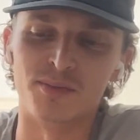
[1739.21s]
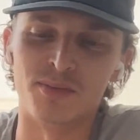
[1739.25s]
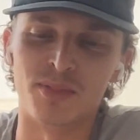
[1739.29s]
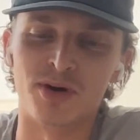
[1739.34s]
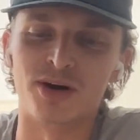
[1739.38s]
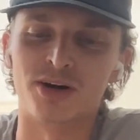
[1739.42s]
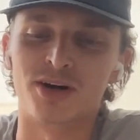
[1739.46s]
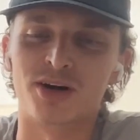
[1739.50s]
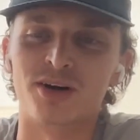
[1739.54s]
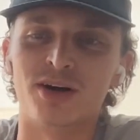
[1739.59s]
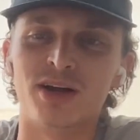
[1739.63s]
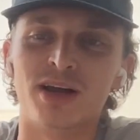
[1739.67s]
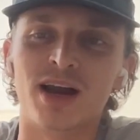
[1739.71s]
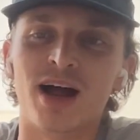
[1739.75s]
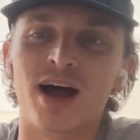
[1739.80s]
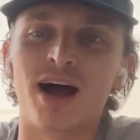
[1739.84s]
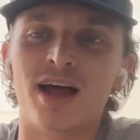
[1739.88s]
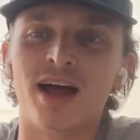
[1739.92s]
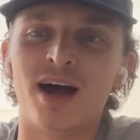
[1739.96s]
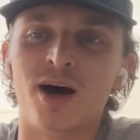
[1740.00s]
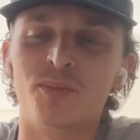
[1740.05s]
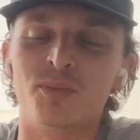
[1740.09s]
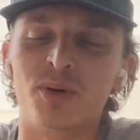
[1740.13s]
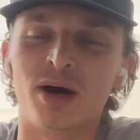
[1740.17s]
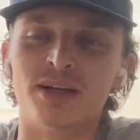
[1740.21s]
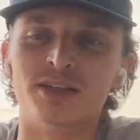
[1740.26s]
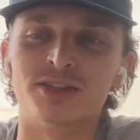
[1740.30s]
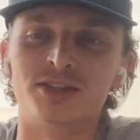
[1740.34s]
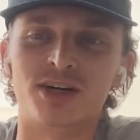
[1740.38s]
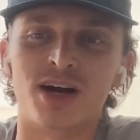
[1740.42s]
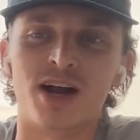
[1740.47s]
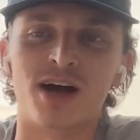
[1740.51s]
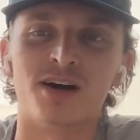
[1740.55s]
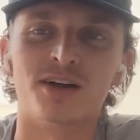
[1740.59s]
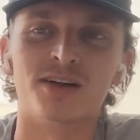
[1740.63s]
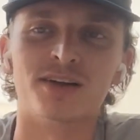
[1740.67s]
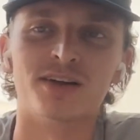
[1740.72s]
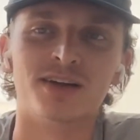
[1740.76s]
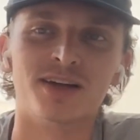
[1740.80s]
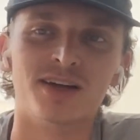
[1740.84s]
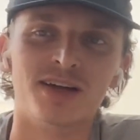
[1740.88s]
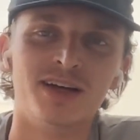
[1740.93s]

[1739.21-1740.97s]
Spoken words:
Mercury and high alpine trout.